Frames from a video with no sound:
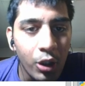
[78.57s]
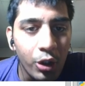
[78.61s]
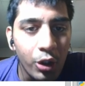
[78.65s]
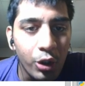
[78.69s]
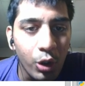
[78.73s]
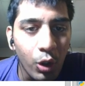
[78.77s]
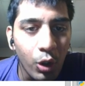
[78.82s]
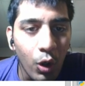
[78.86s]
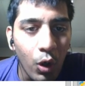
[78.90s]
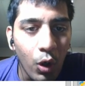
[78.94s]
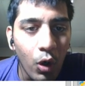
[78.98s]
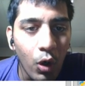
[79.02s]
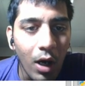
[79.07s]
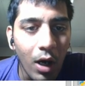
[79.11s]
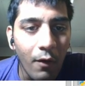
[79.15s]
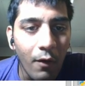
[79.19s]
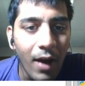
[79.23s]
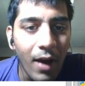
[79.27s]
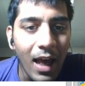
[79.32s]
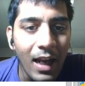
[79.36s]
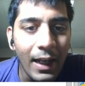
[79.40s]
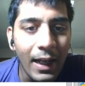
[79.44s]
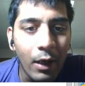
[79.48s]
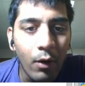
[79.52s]
So
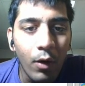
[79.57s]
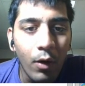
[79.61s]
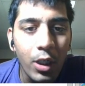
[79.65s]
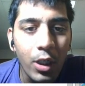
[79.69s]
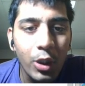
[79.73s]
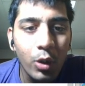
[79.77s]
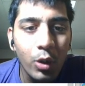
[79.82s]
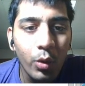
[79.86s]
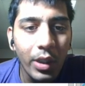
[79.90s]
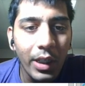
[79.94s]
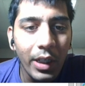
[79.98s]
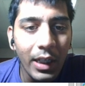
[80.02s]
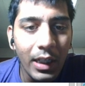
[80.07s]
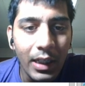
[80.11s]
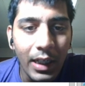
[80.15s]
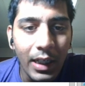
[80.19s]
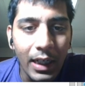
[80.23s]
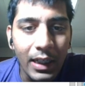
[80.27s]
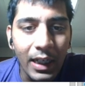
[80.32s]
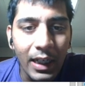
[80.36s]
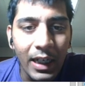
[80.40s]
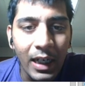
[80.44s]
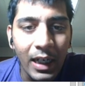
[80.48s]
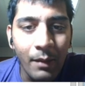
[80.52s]
val equals to read
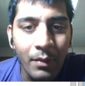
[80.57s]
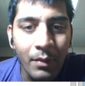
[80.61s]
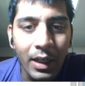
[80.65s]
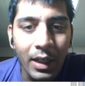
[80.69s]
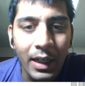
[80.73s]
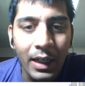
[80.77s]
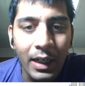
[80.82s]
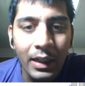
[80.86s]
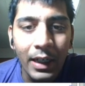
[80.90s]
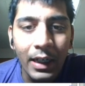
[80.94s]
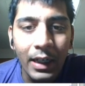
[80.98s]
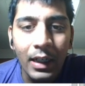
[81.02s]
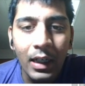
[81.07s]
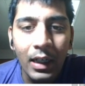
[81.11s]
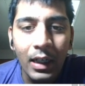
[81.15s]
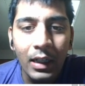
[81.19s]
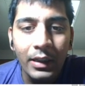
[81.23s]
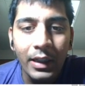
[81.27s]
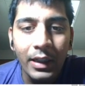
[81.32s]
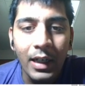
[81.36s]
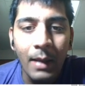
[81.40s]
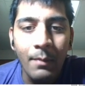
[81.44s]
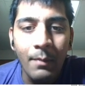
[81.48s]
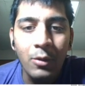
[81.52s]
data. I'm reading data.
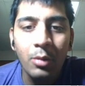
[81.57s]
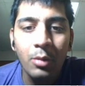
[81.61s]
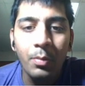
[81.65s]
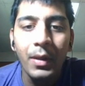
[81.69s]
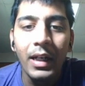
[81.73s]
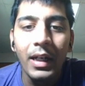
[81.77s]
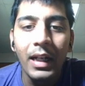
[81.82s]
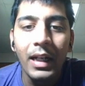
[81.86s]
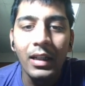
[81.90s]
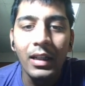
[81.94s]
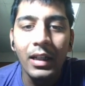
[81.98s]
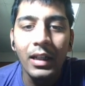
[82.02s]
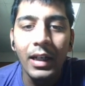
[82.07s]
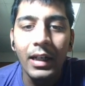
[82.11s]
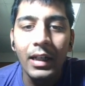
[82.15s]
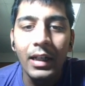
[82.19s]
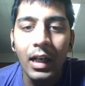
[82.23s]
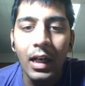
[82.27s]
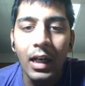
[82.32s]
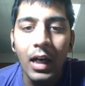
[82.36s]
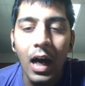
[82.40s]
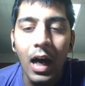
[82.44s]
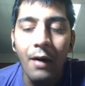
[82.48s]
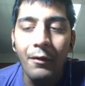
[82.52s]
Then I'm splitting the
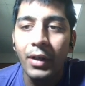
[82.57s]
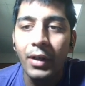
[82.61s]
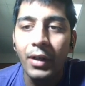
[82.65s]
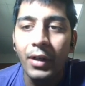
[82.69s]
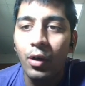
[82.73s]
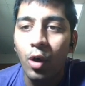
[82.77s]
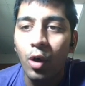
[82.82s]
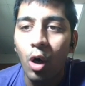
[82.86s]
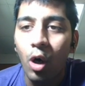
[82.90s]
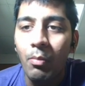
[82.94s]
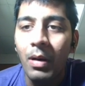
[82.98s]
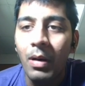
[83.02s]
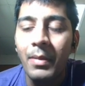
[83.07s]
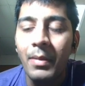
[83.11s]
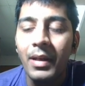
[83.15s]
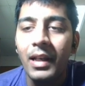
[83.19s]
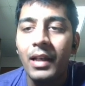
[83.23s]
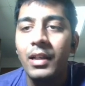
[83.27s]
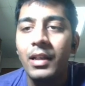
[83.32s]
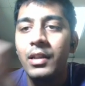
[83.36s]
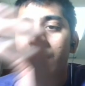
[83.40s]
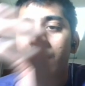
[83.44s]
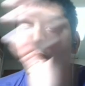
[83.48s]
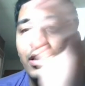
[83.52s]
data after a comma,
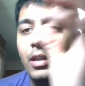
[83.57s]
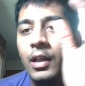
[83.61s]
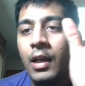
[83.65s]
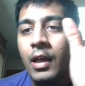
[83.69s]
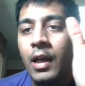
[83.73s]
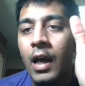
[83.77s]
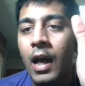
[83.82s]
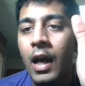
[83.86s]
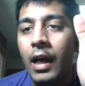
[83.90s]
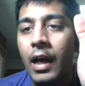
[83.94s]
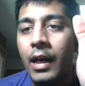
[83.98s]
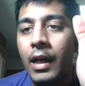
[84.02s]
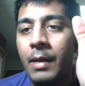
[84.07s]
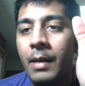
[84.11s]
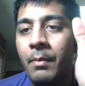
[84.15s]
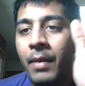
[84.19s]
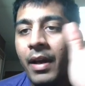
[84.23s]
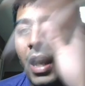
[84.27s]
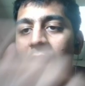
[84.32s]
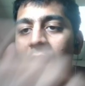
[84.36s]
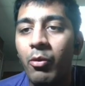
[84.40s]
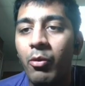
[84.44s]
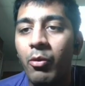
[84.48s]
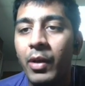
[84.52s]
because in
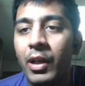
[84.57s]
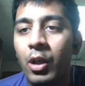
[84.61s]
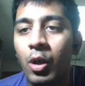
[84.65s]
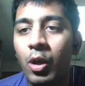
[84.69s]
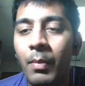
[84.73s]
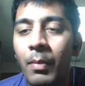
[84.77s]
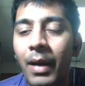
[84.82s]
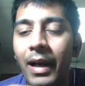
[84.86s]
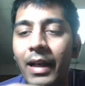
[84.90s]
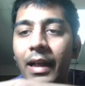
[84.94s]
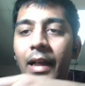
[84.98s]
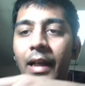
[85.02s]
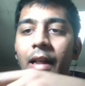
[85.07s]
my Arduino, my